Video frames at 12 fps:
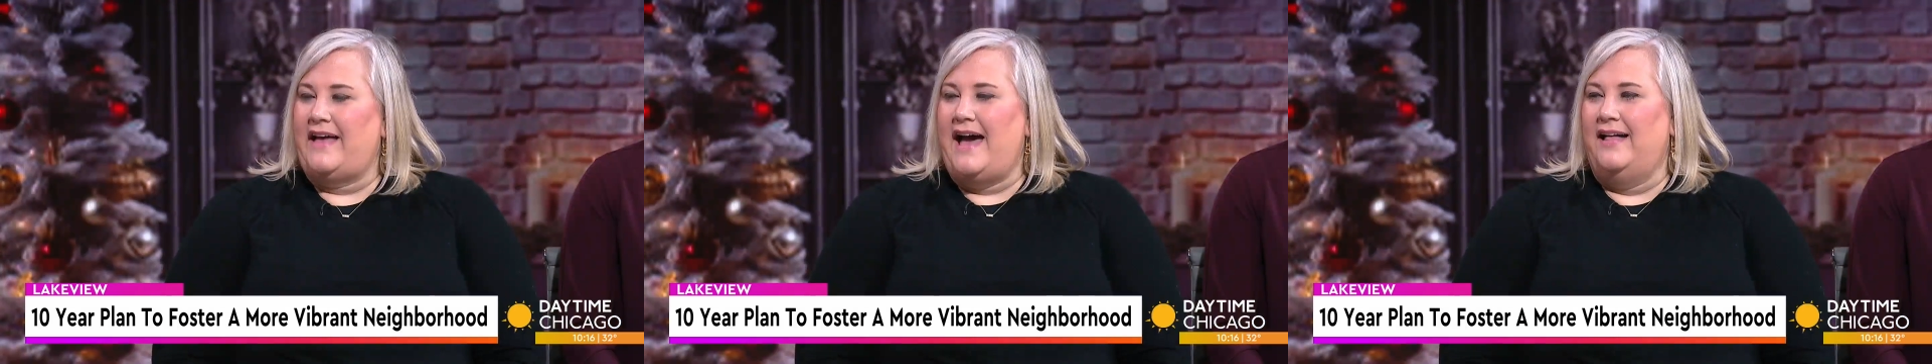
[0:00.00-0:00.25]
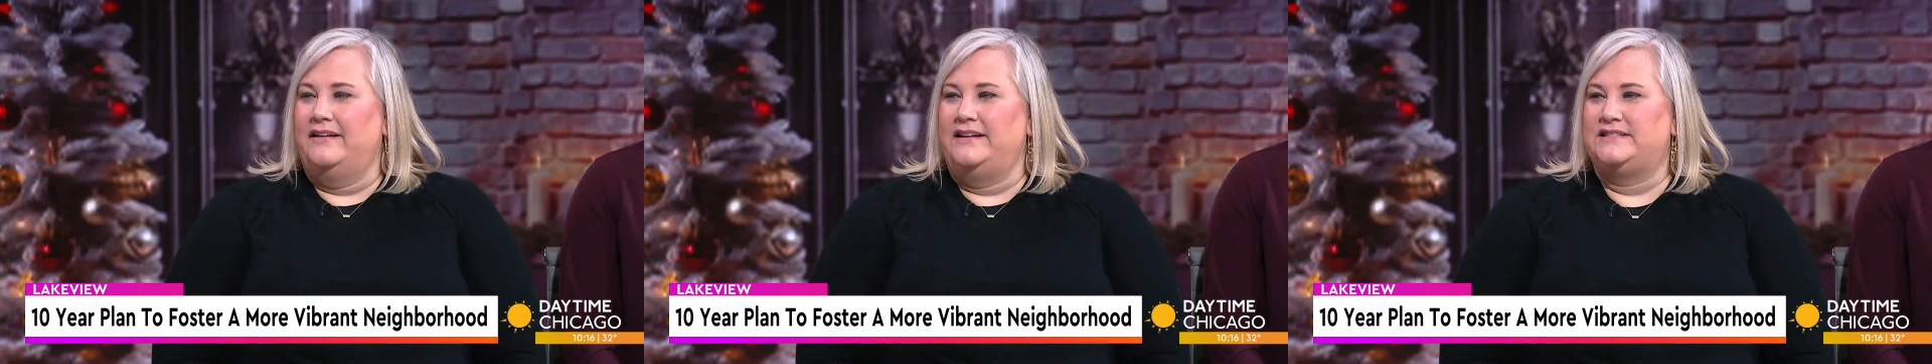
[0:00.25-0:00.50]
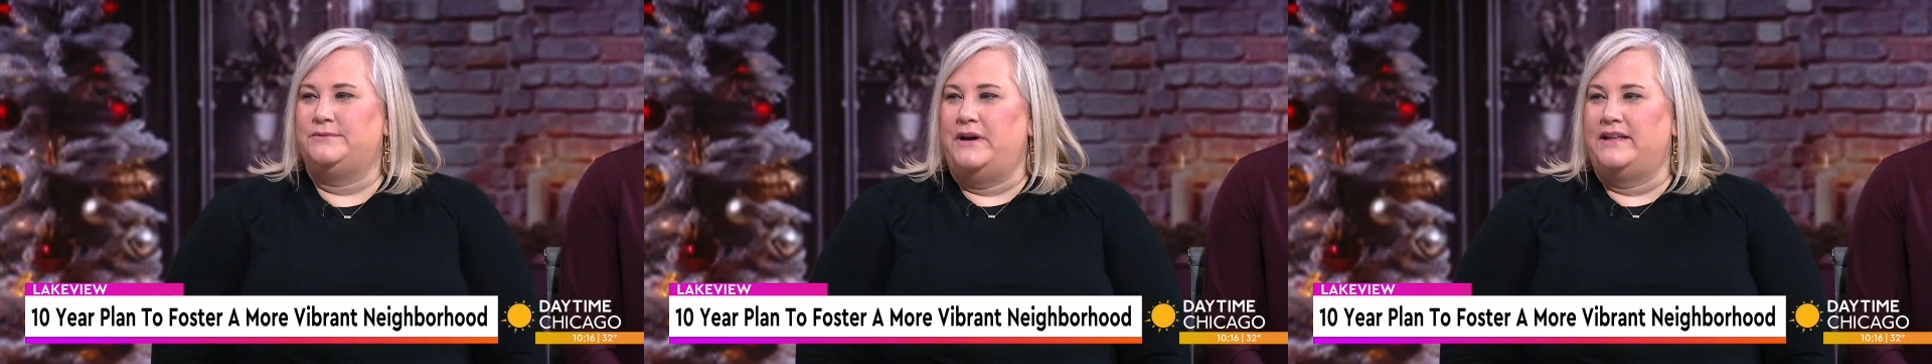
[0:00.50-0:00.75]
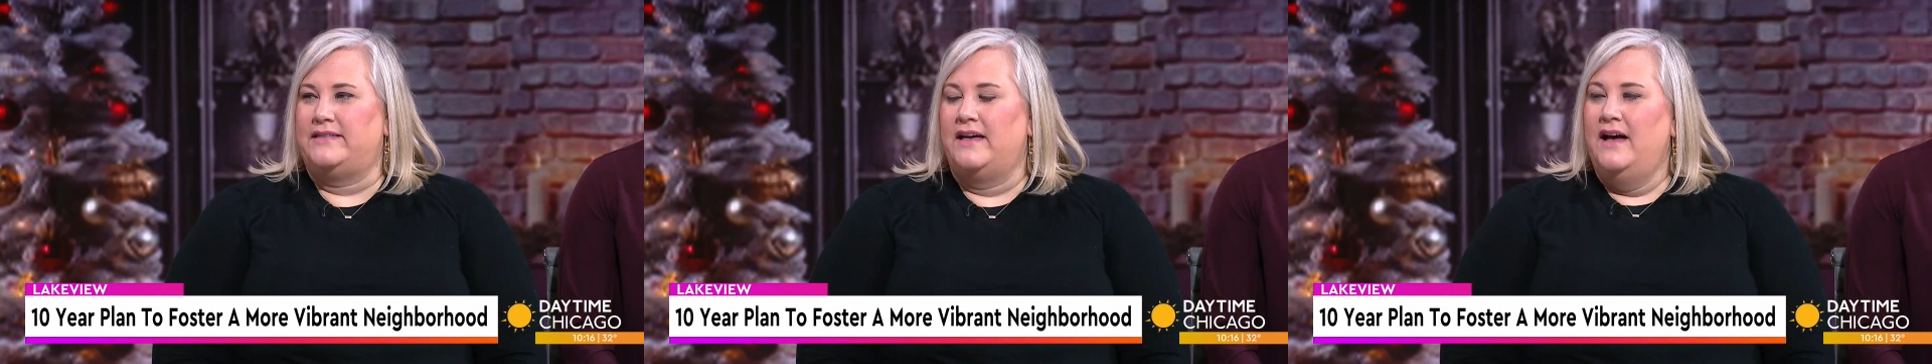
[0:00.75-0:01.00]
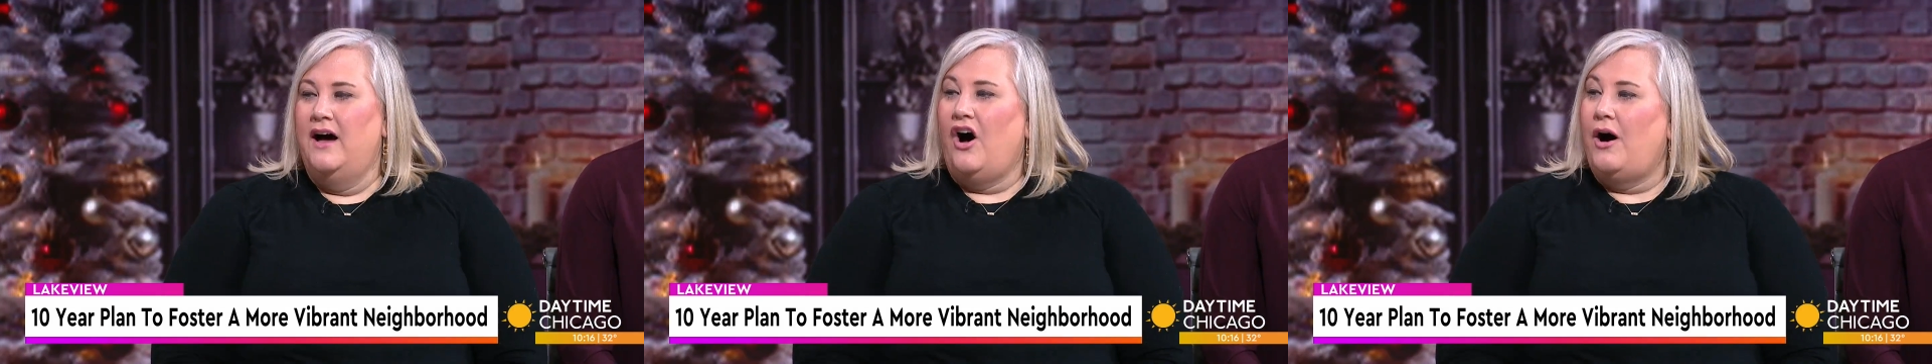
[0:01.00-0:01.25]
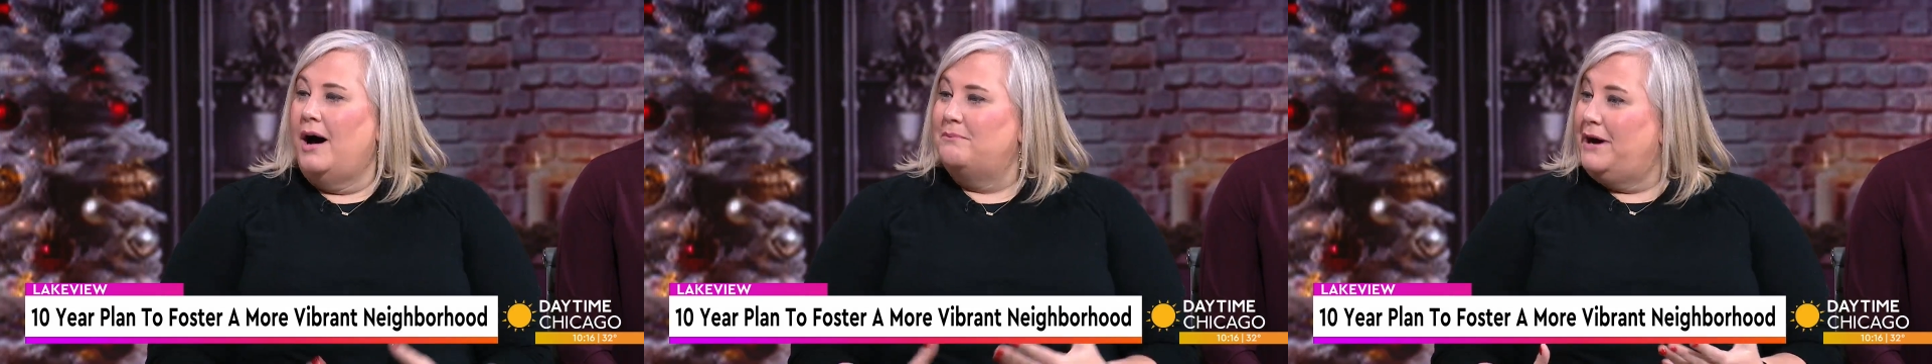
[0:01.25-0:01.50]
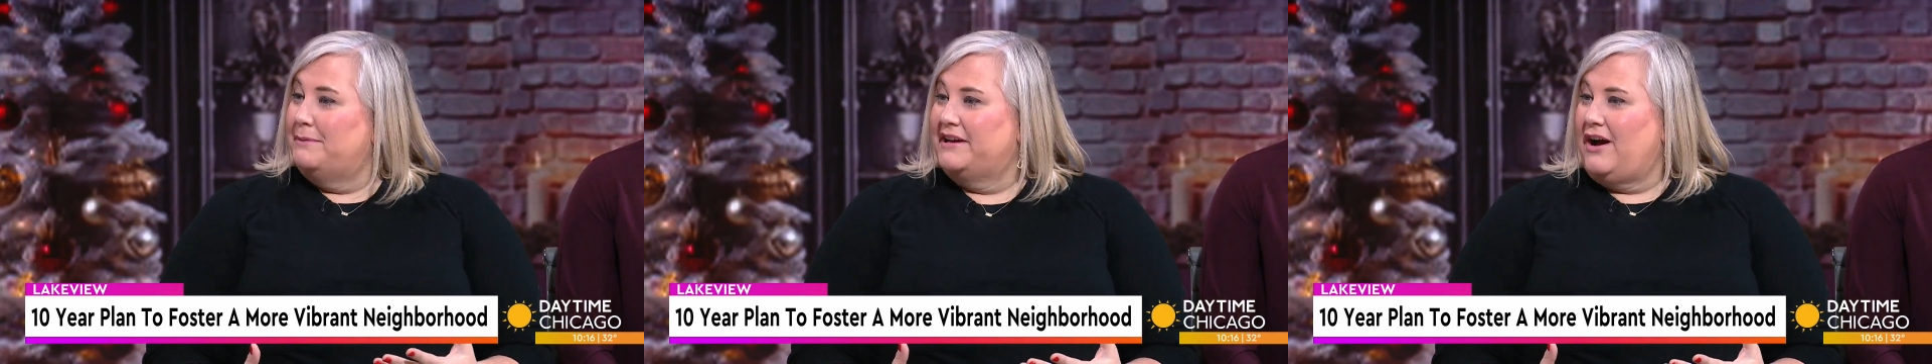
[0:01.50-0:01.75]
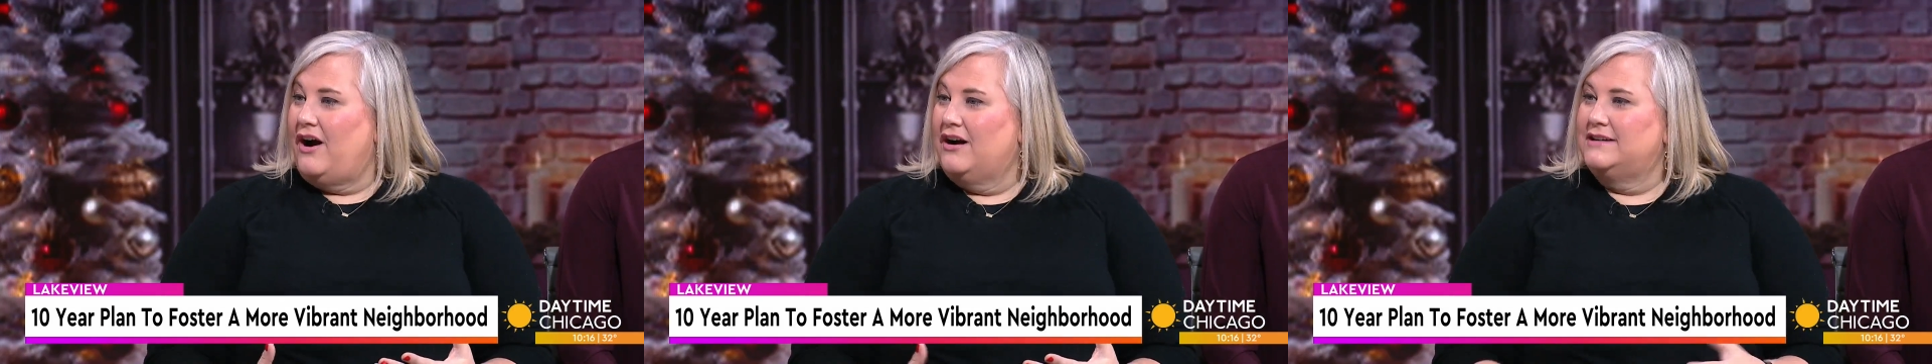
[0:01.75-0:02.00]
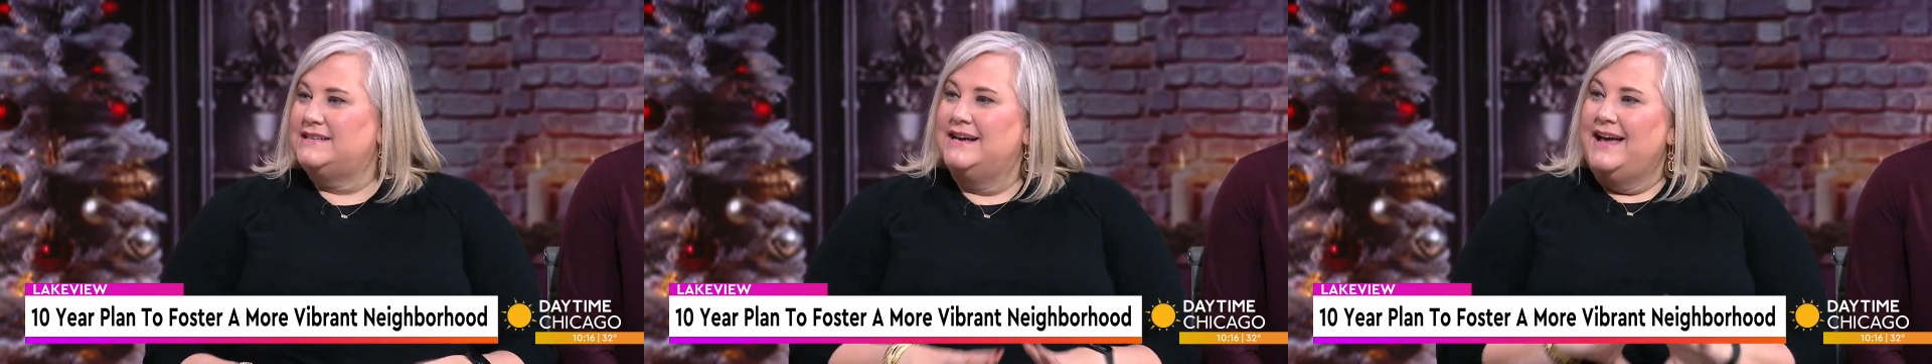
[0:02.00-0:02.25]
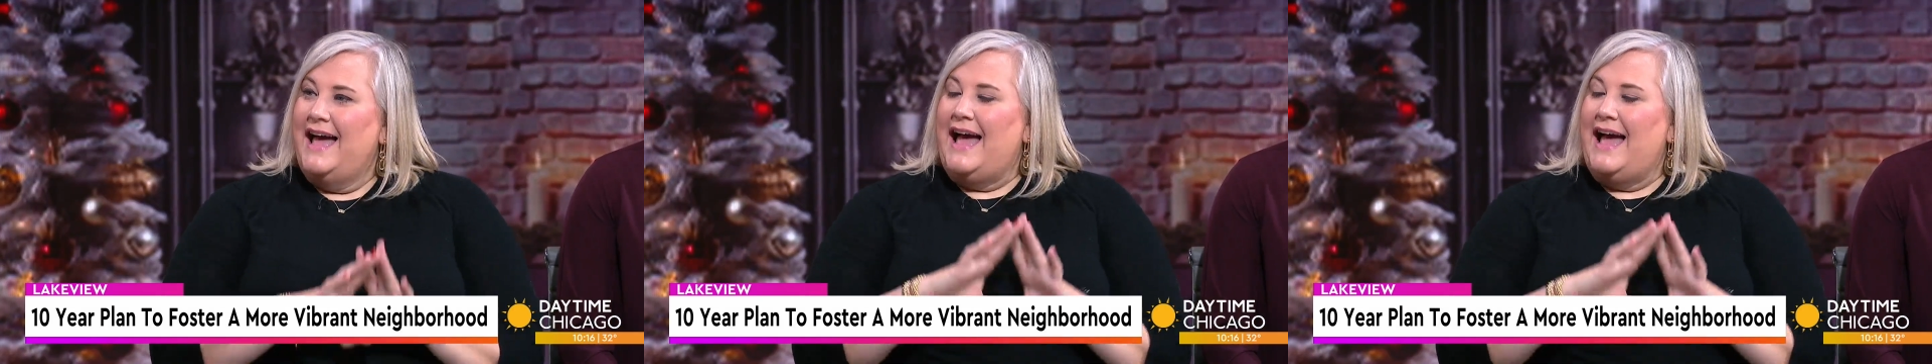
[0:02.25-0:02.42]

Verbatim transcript: the alleys with um, public art